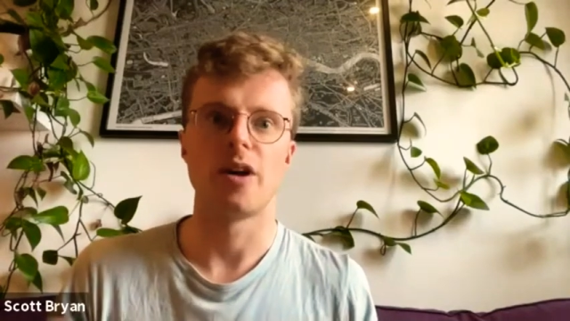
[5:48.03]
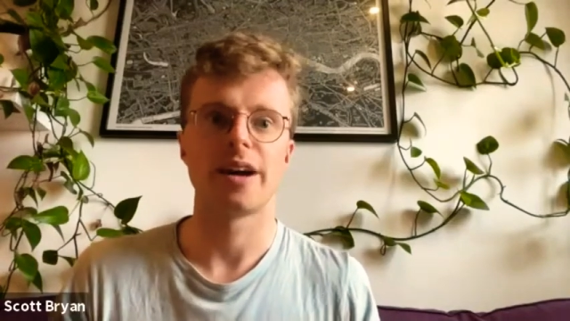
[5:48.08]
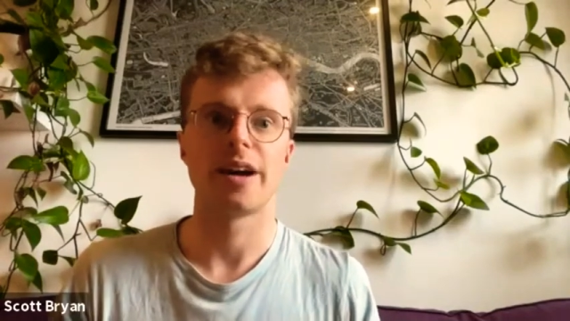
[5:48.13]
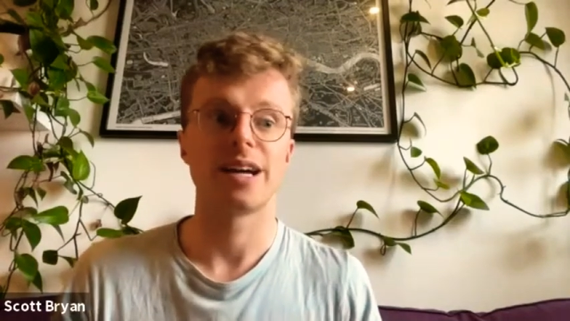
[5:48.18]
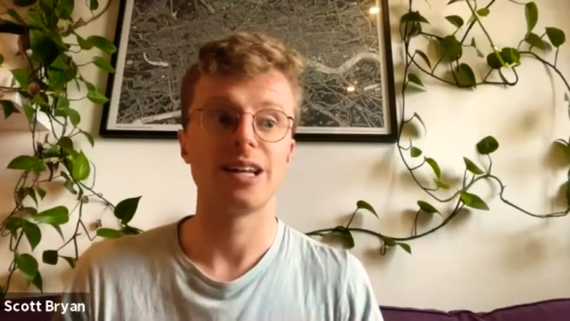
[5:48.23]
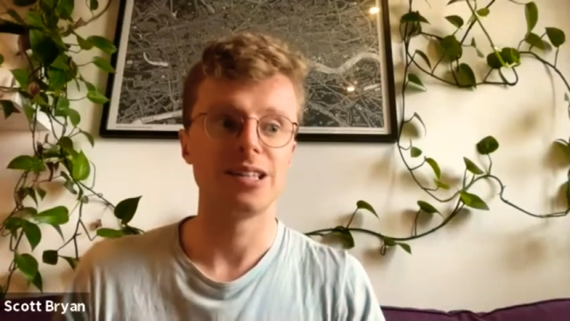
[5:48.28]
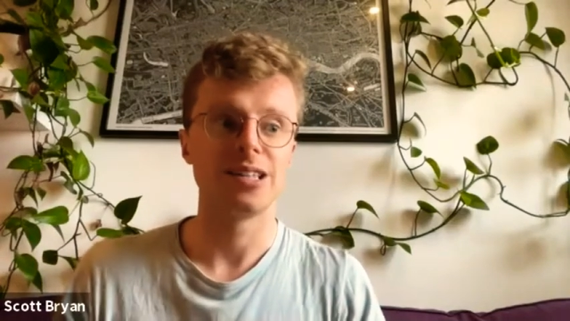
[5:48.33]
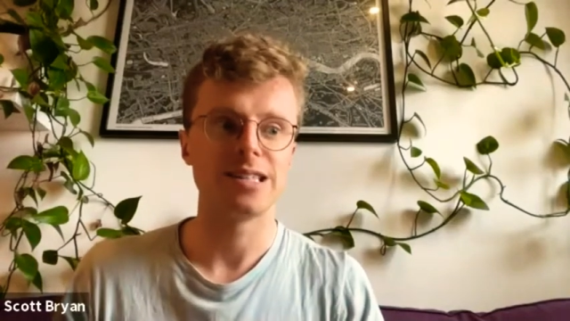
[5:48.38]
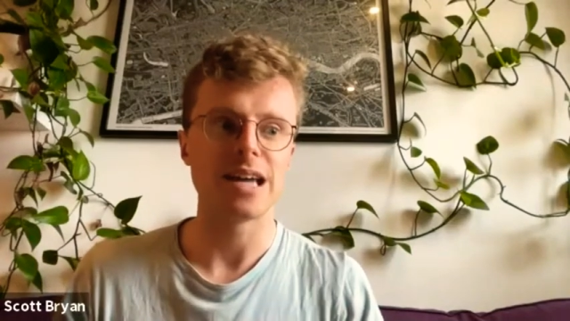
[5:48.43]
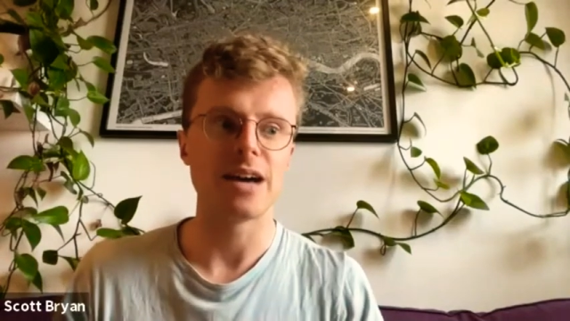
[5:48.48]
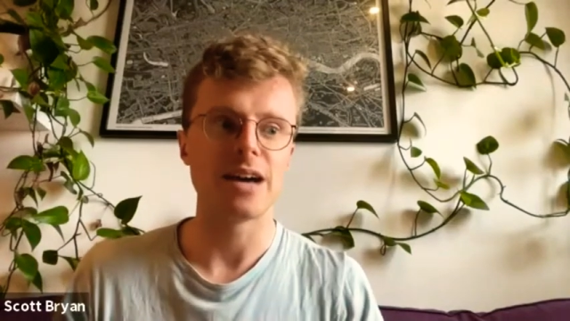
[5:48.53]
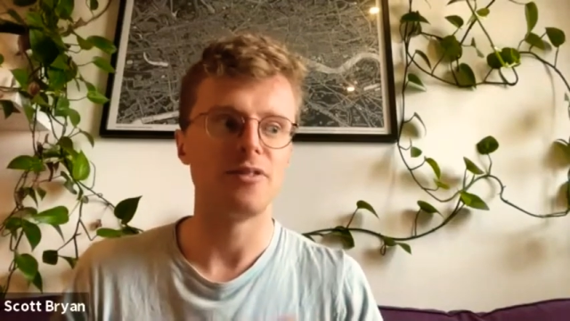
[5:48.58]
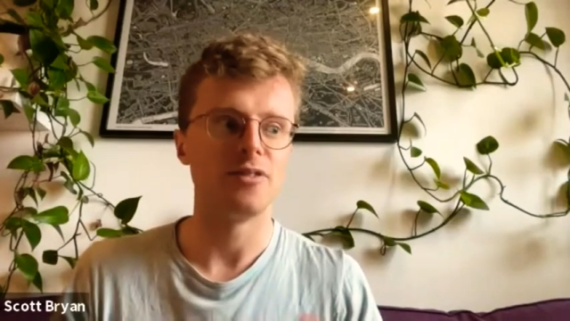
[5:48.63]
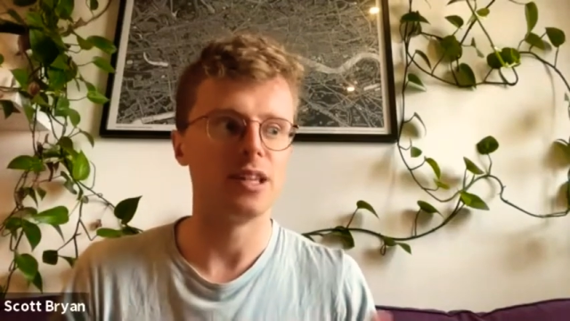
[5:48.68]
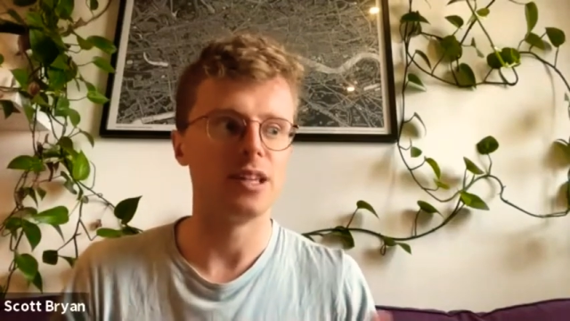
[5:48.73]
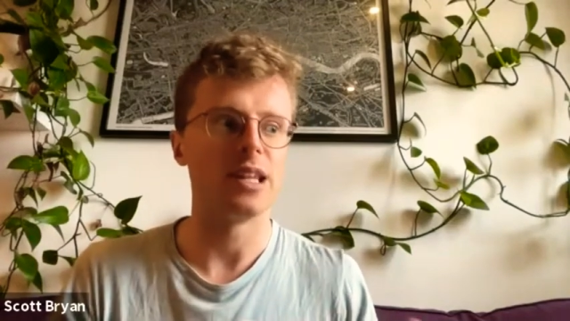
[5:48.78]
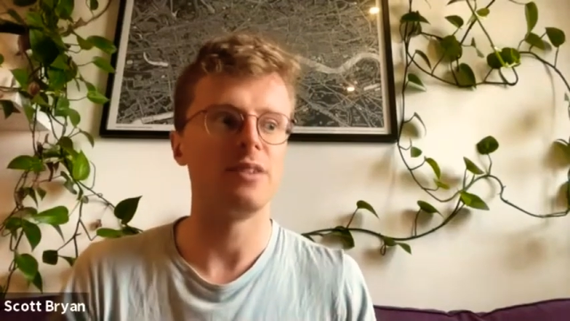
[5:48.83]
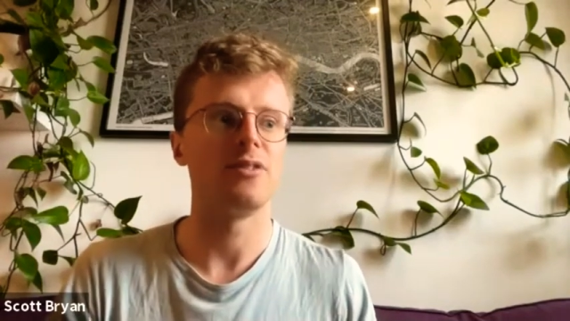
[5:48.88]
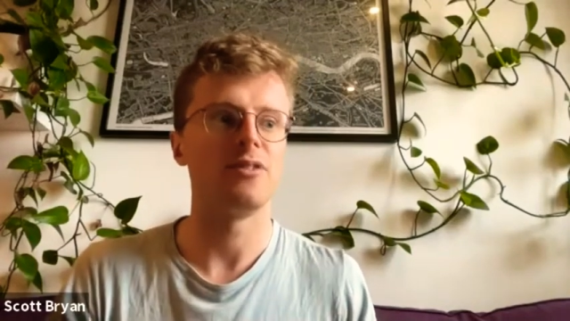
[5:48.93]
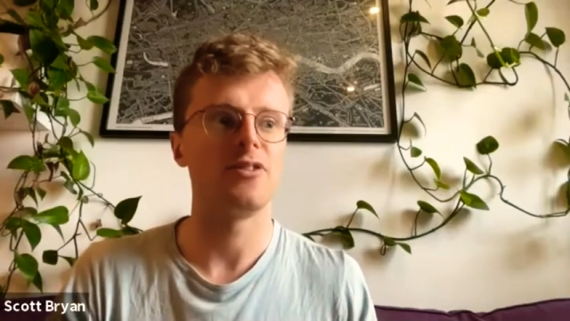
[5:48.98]
I could
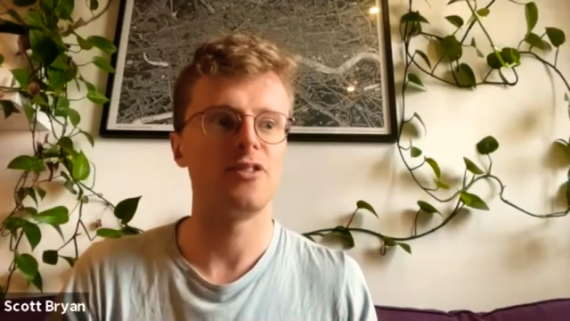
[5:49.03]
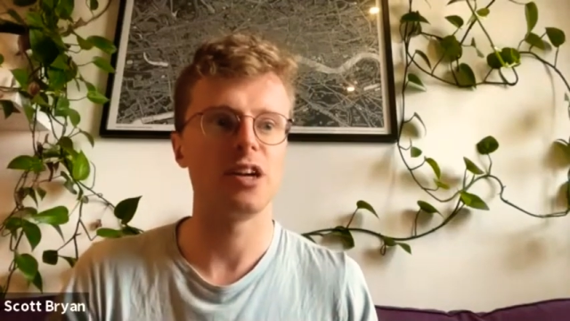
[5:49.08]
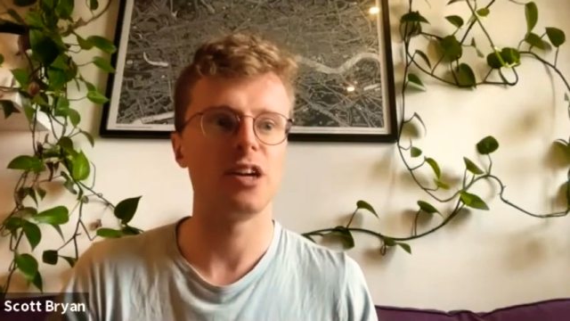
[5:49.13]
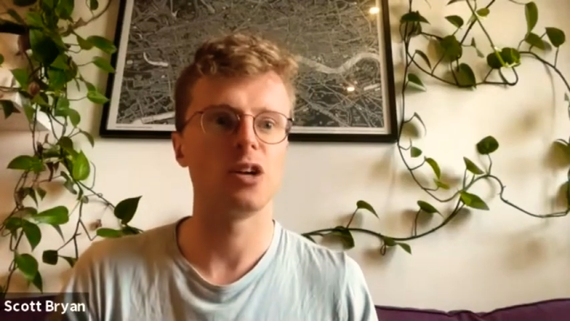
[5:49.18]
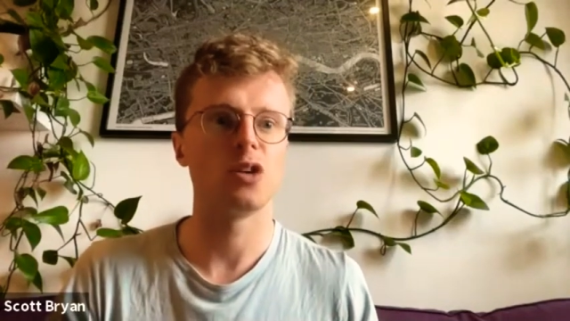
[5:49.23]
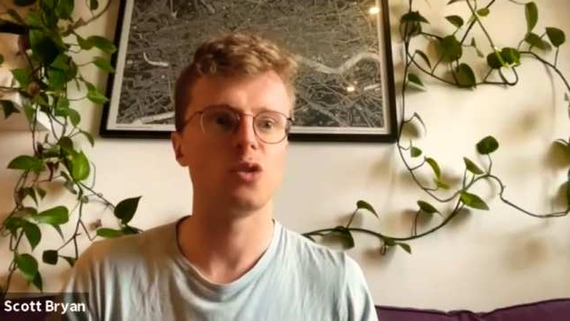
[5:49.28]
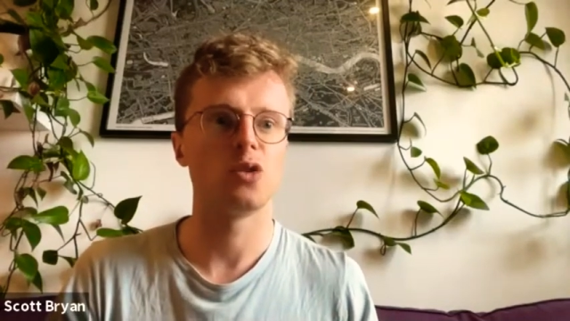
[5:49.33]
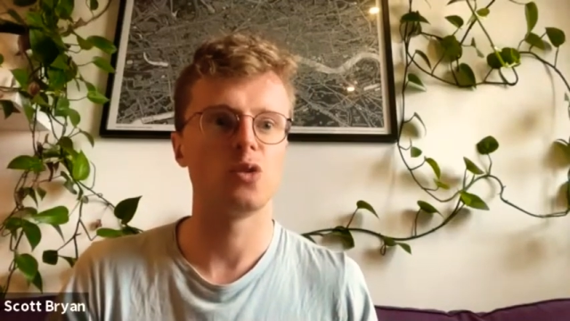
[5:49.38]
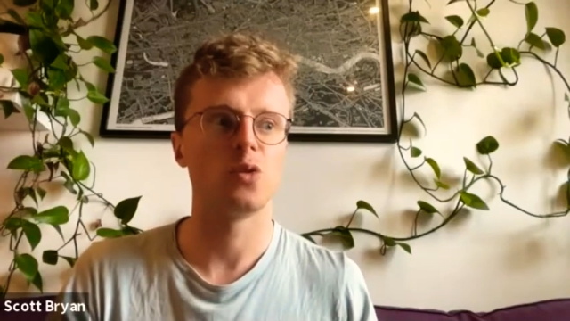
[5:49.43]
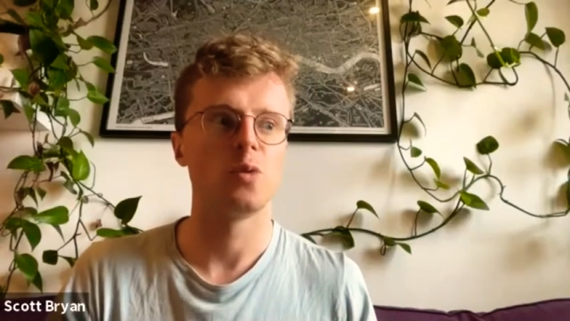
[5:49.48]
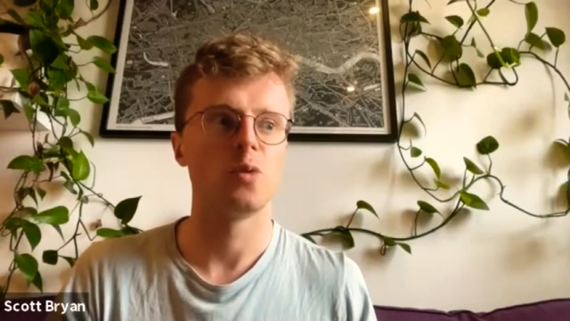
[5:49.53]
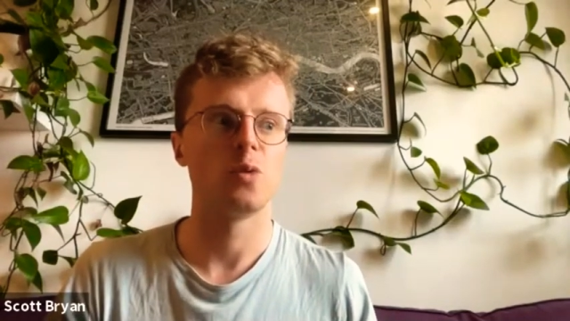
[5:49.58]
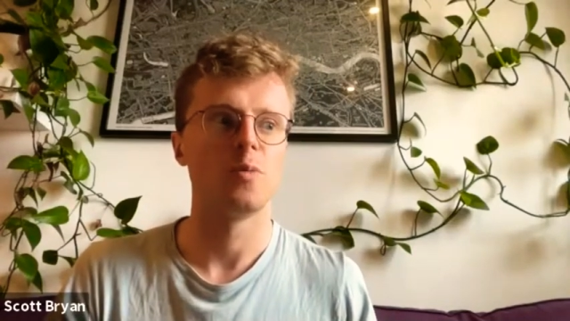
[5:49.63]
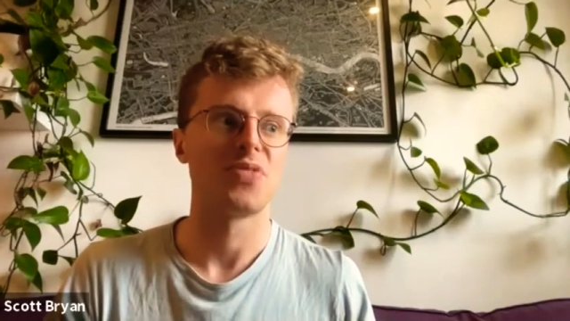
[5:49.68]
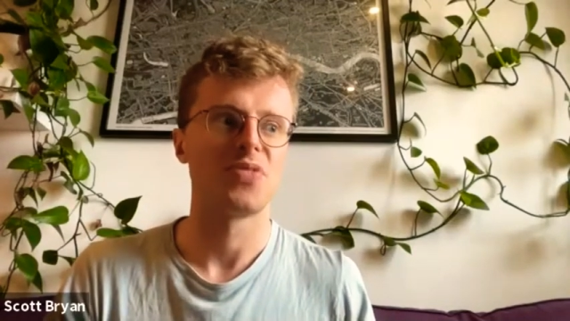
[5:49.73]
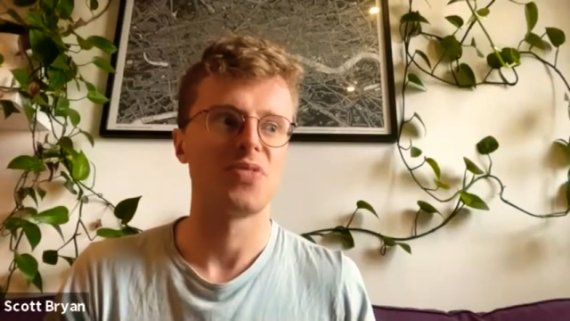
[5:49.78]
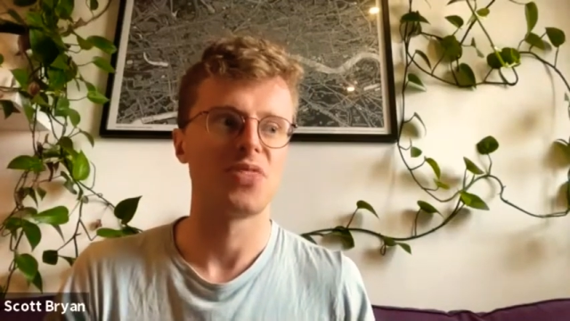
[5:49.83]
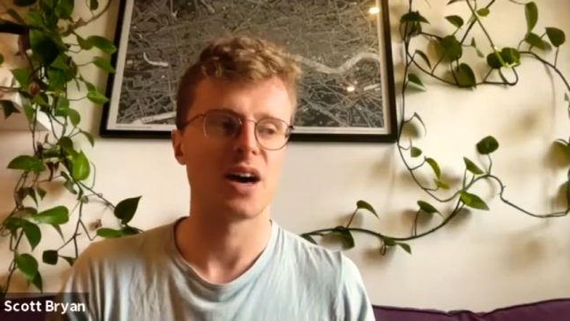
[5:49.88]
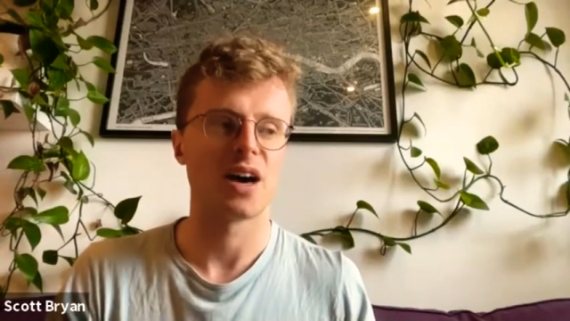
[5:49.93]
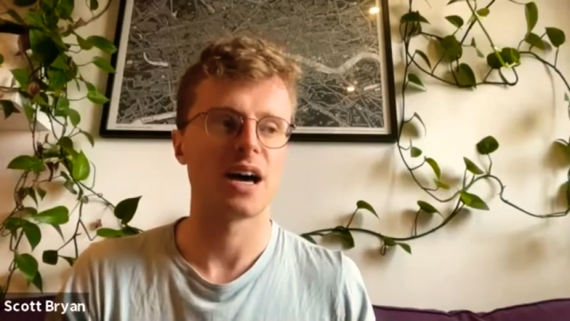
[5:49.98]
definitely feel
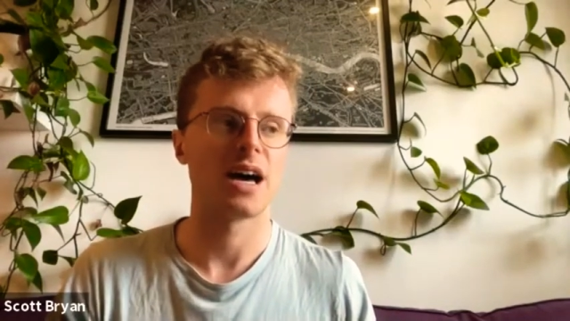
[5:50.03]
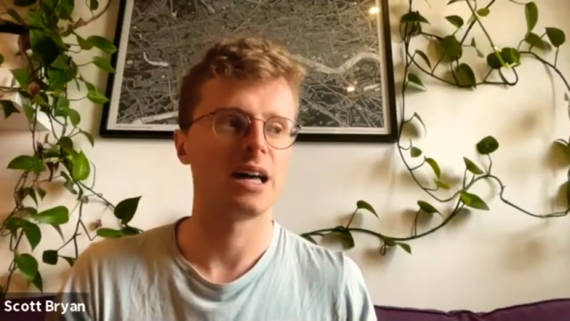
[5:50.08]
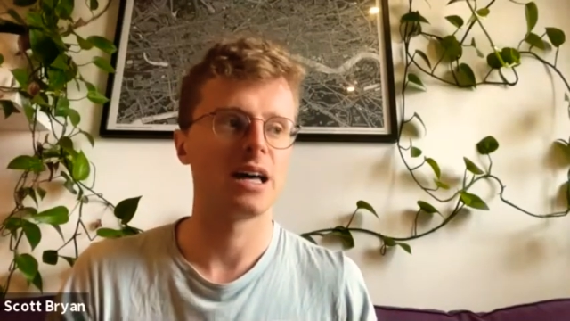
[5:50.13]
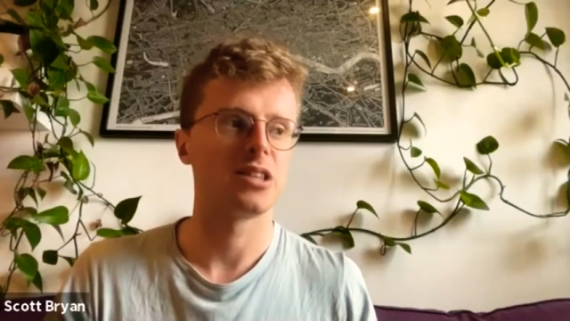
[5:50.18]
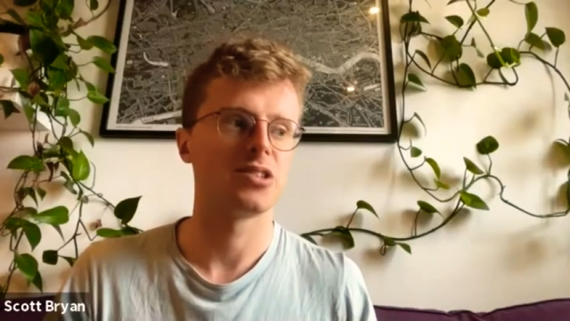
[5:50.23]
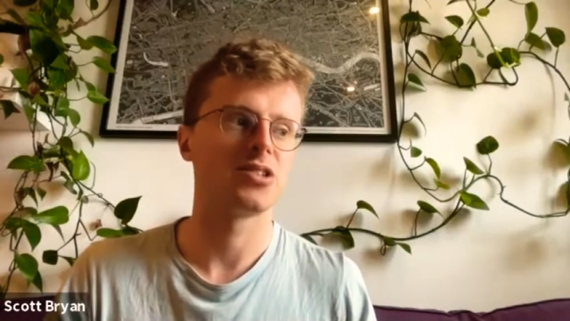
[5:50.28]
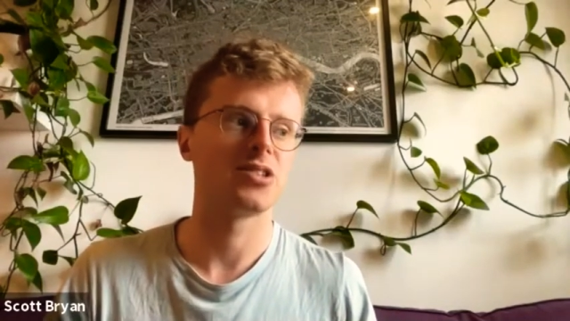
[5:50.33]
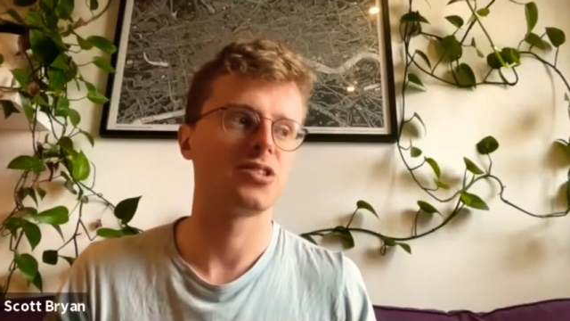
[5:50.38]
that